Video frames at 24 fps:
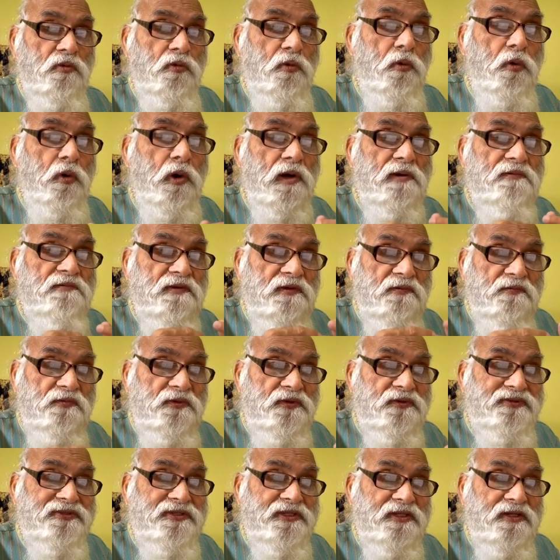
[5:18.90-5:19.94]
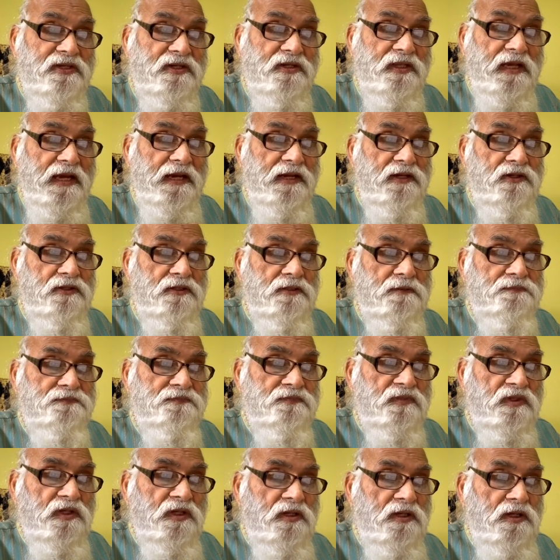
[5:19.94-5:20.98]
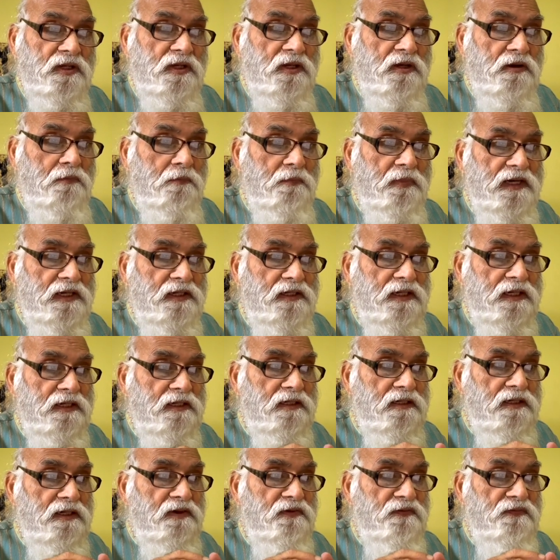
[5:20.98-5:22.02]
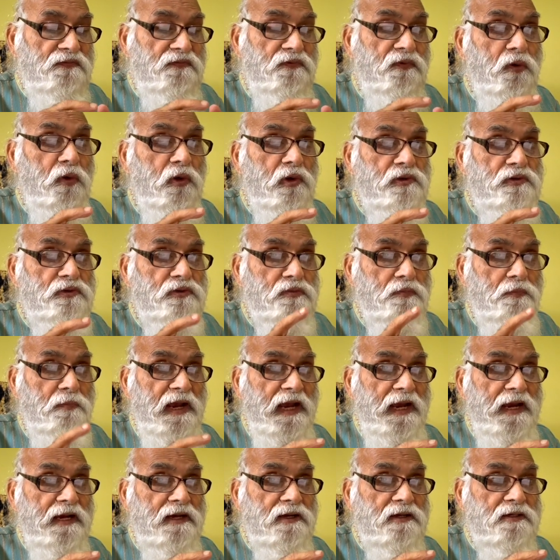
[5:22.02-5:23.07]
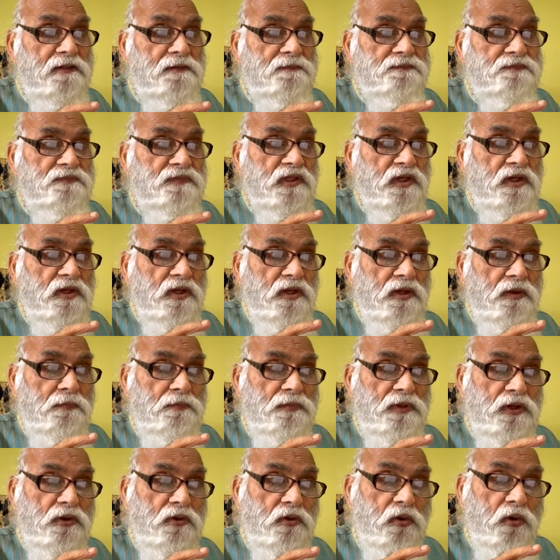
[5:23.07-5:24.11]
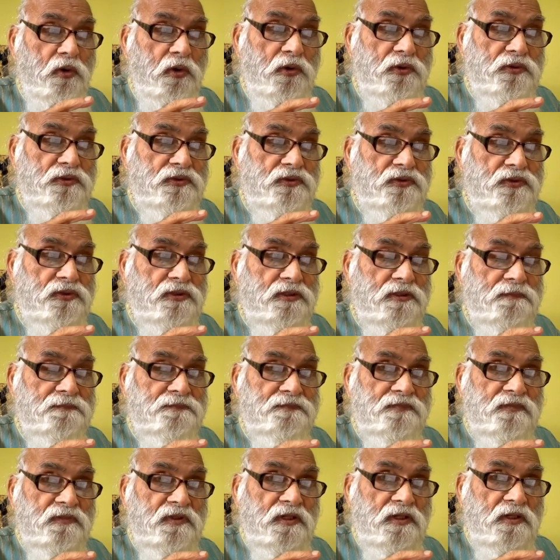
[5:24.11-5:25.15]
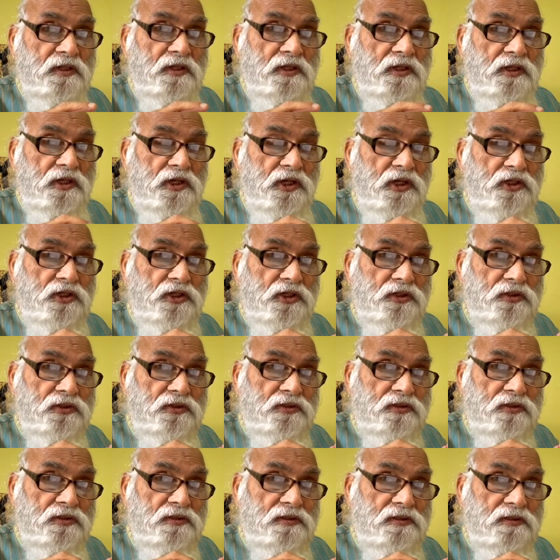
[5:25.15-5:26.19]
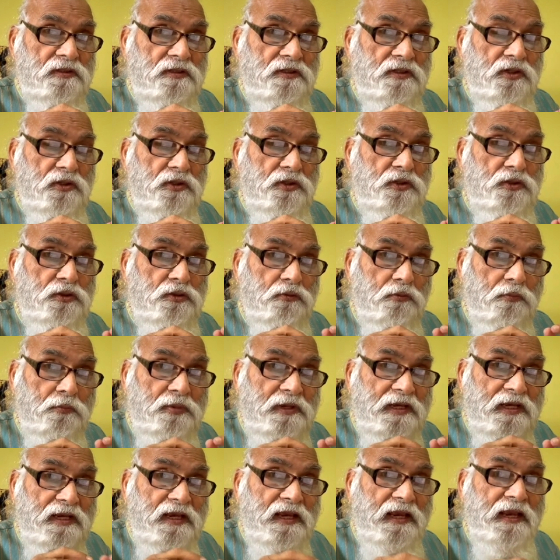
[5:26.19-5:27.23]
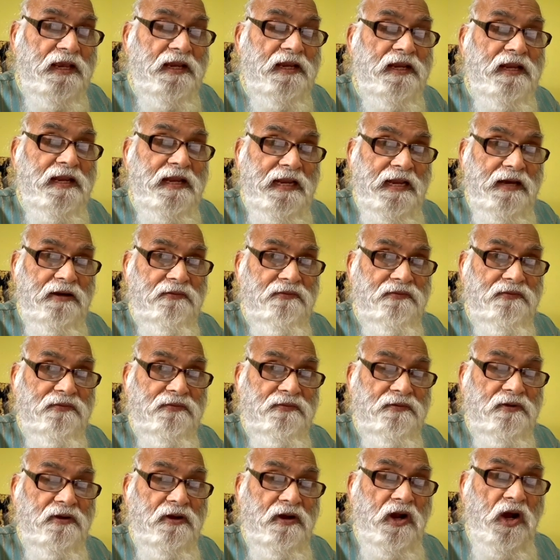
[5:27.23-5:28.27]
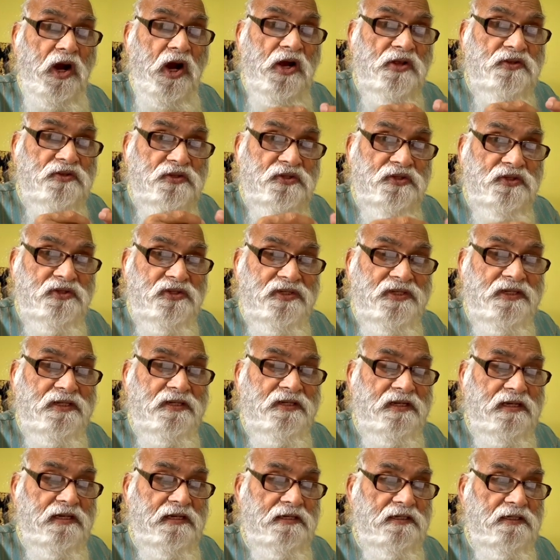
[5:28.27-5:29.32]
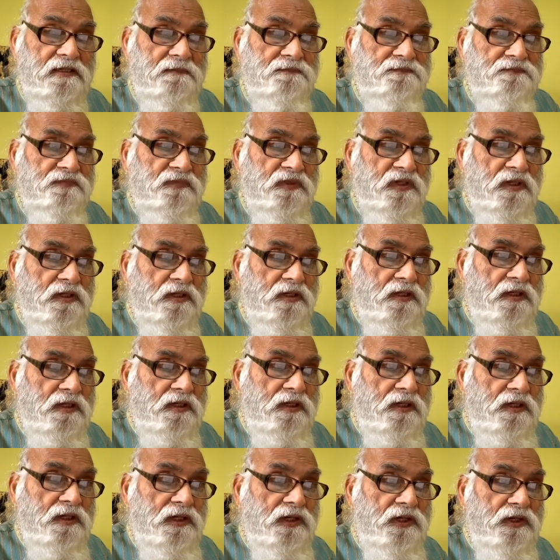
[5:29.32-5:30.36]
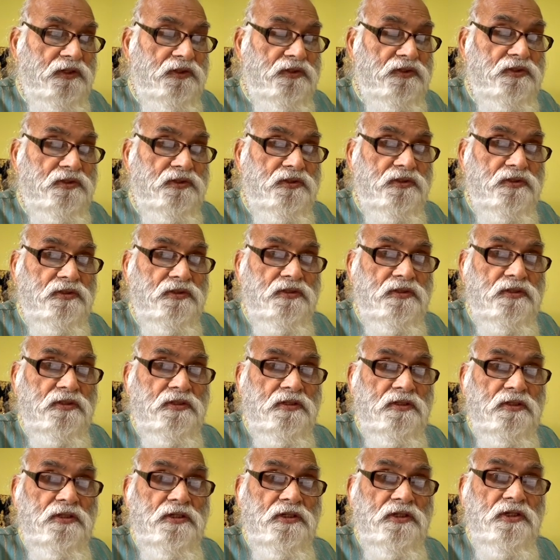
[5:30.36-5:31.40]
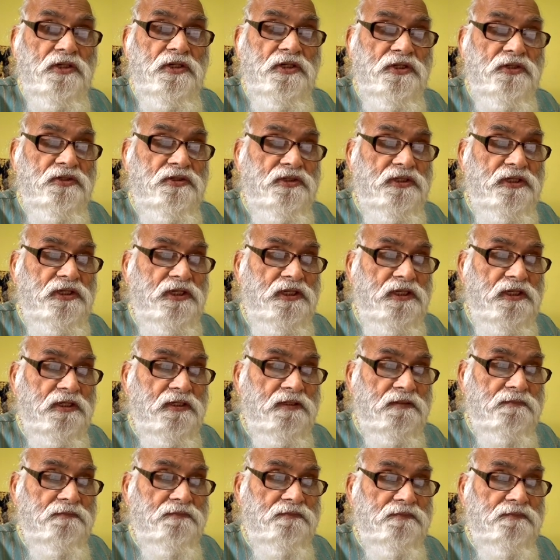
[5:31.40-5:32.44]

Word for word: or we visit that. But then he falls back because it is to be in love constantly is dizzying.